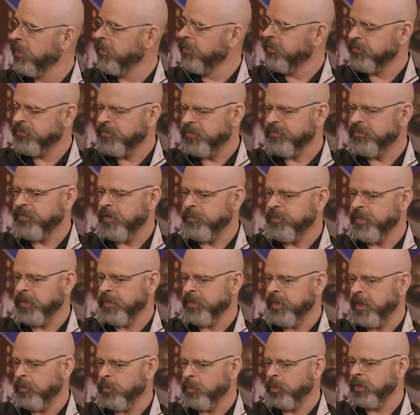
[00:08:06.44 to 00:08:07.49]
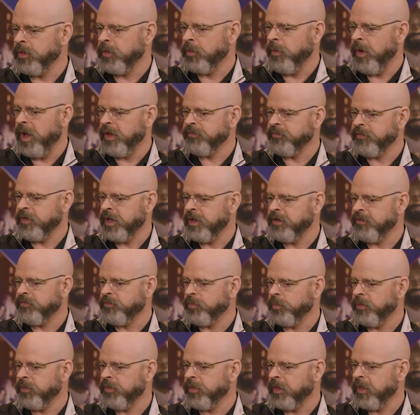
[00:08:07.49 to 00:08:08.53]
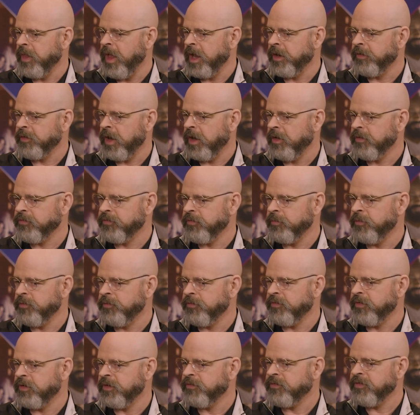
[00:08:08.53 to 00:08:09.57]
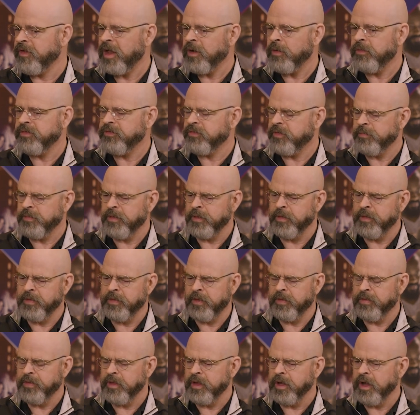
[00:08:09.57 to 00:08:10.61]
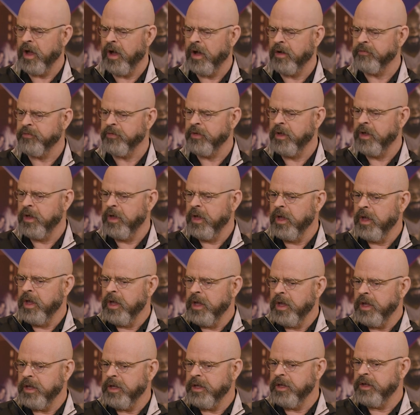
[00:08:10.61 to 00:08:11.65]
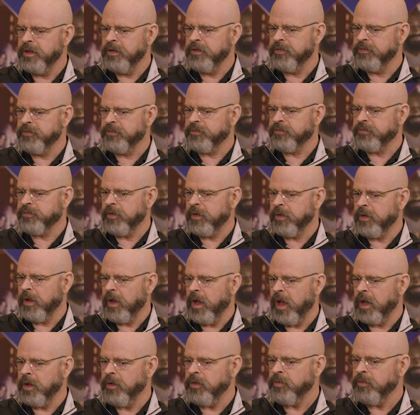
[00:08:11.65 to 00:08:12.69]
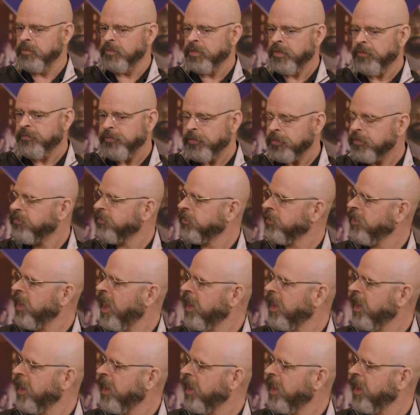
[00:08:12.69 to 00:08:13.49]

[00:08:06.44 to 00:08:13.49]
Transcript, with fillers: this is something that really resonates with a lot of customers, and it's not always something that they think of, is the first thing you